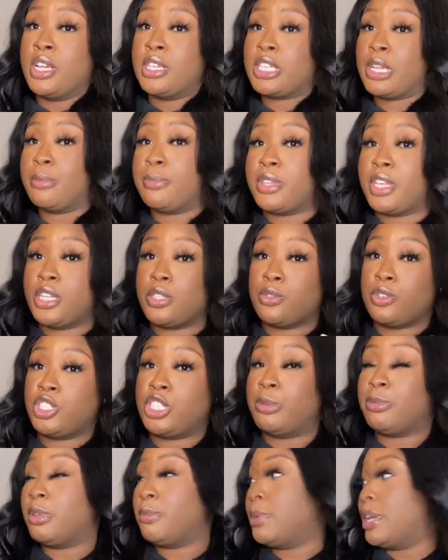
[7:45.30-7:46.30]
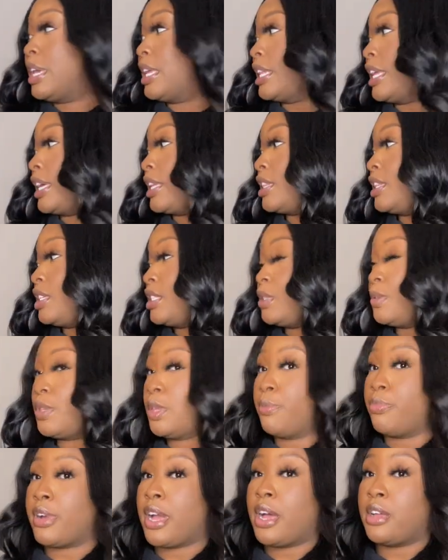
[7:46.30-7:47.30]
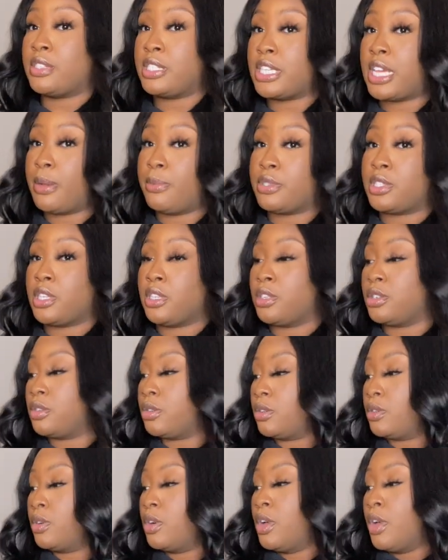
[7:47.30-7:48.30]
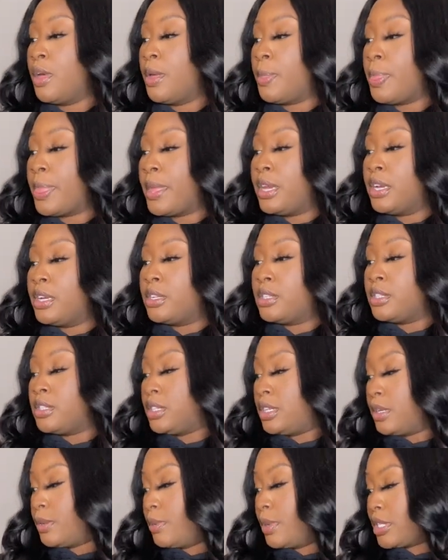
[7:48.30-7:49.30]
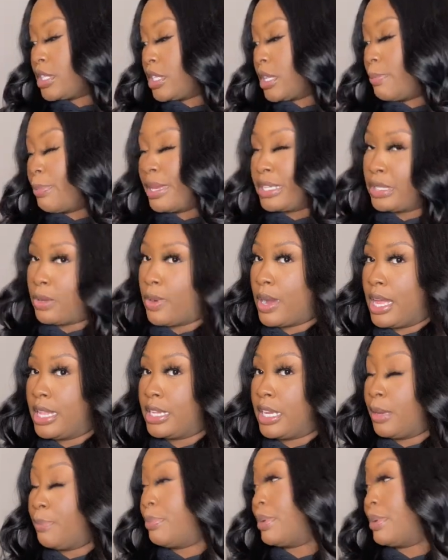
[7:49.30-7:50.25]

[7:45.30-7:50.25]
Some things were cheaply made. Like this, the brown set was a little... it wasn't the best quality,